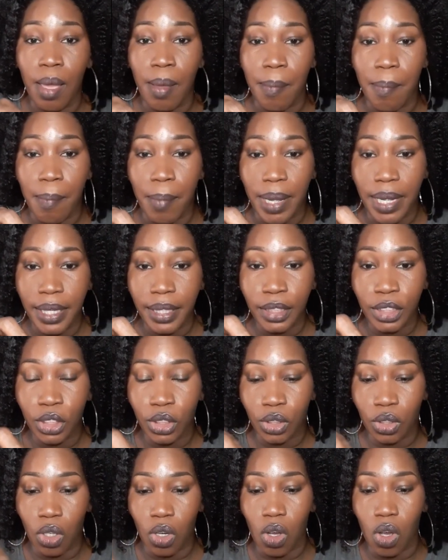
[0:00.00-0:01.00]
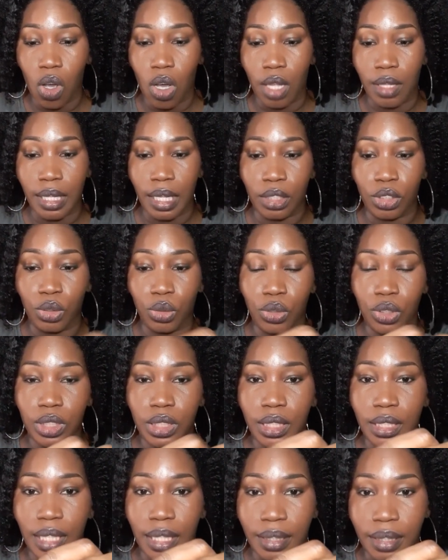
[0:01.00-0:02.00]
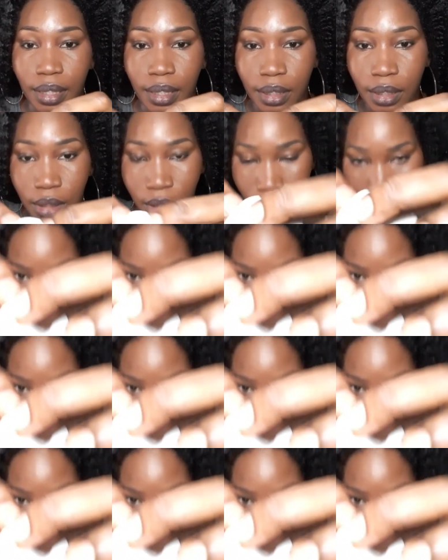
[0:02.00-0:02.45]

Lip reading: make sure that you see that this,